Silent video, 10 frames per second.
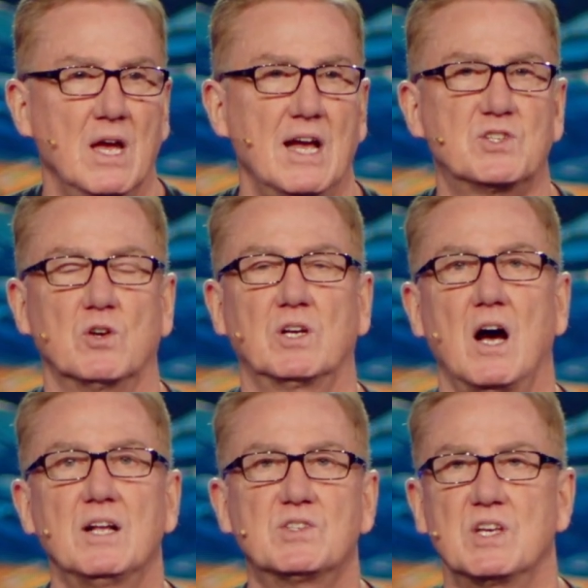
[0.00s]
And so
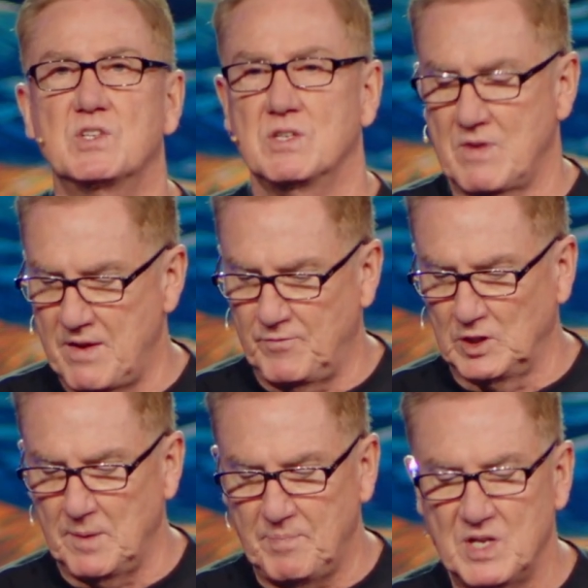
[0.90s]
God says in
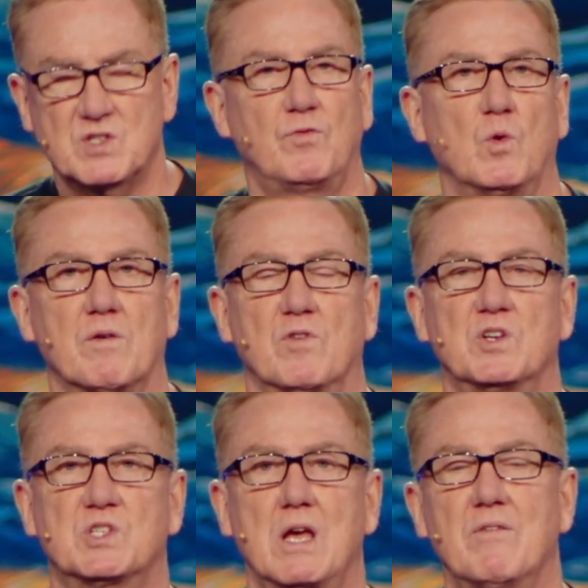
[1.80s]
Philippians 4,
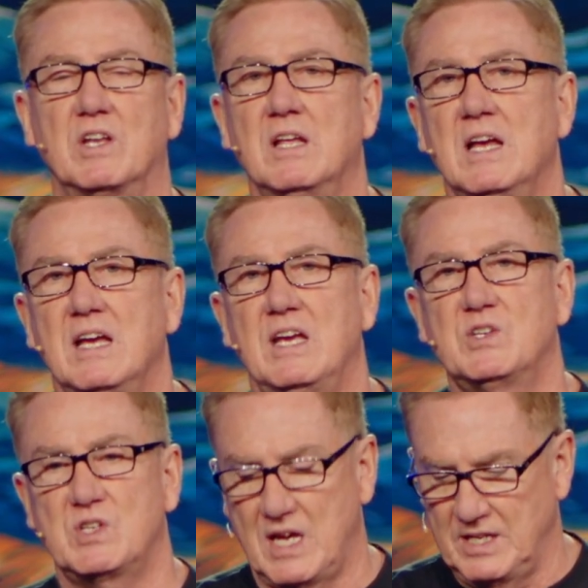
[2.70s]
verse 7, He
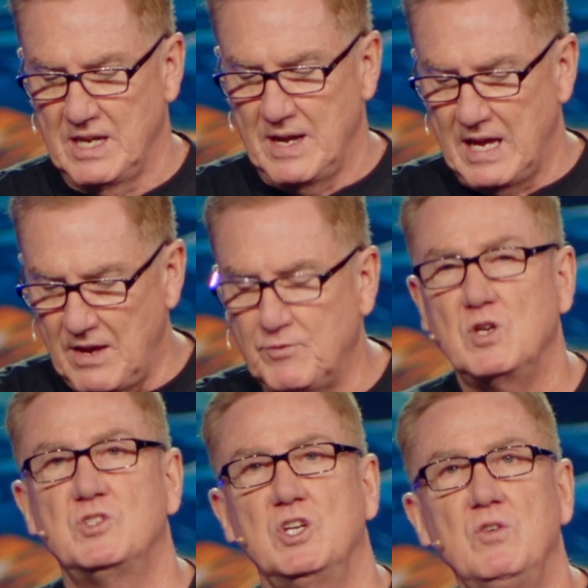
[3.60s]
said, if
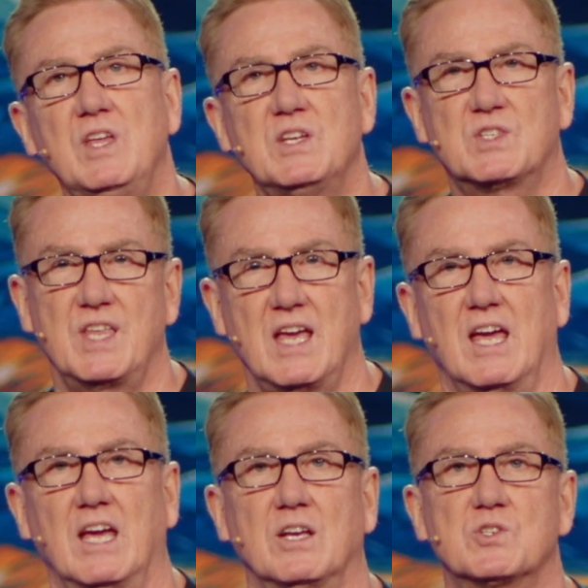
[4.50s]
you do these
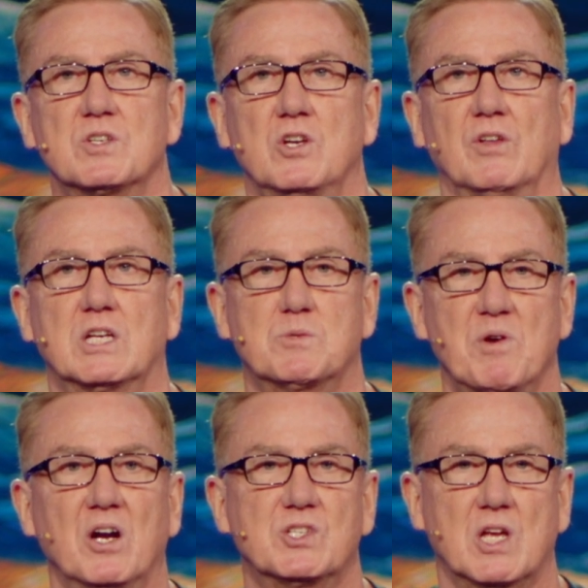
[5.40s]
things, you'll
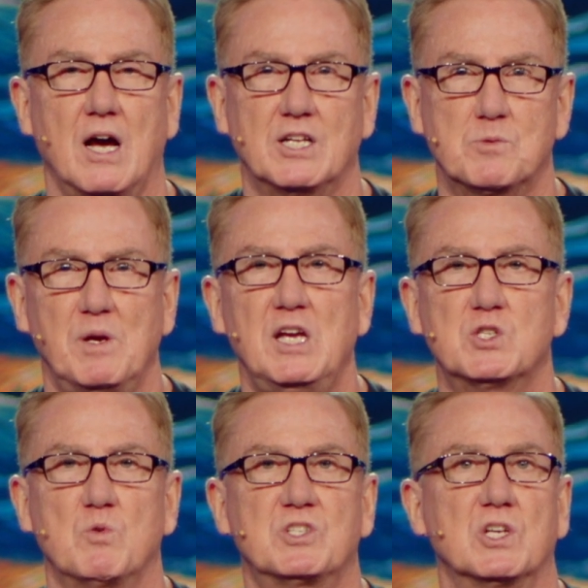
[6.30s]
experience God's
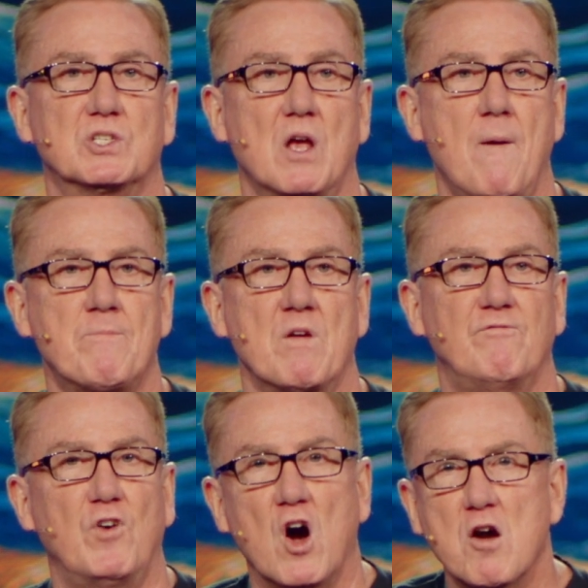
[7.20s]
peace, which is
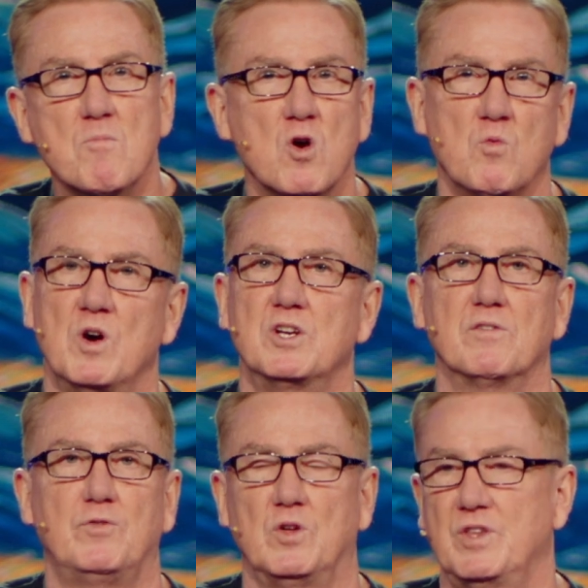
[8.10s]
far more
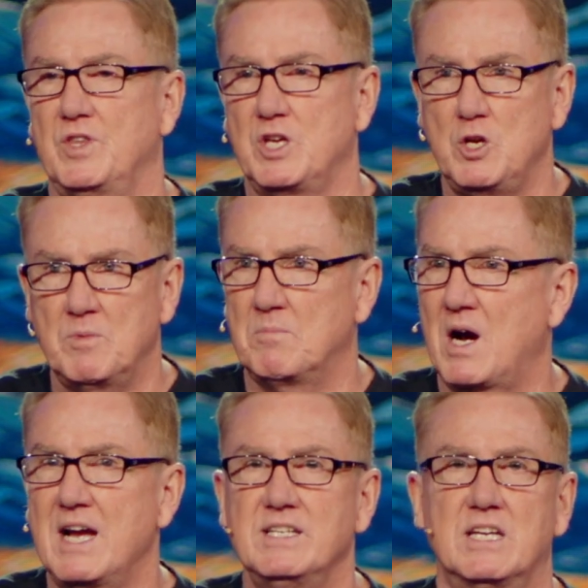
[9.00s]
wonderful than the human
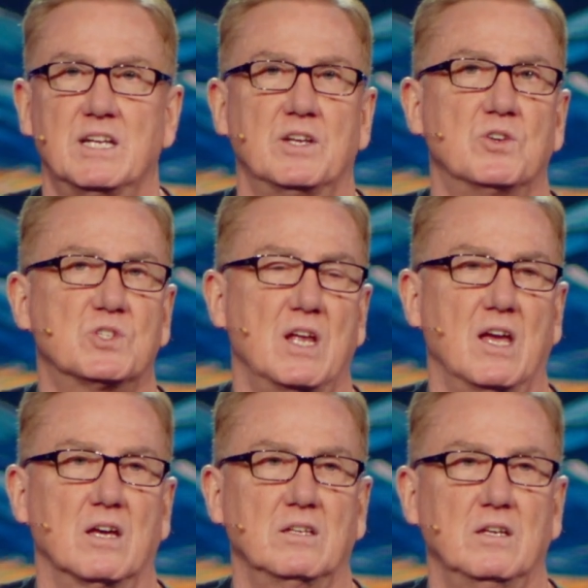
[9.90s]
mind can
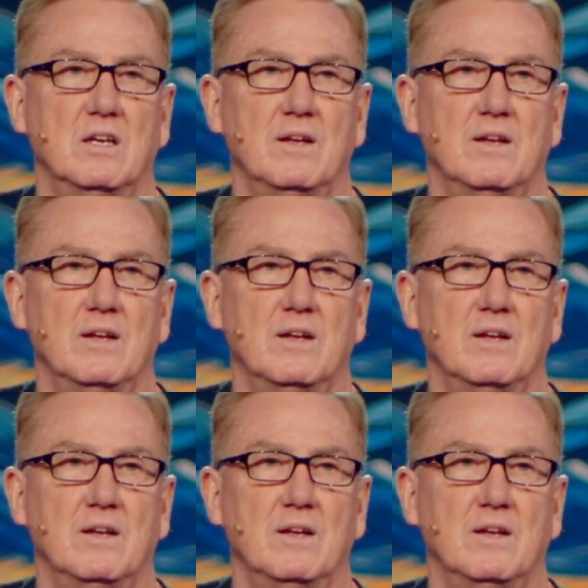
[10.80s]
understand.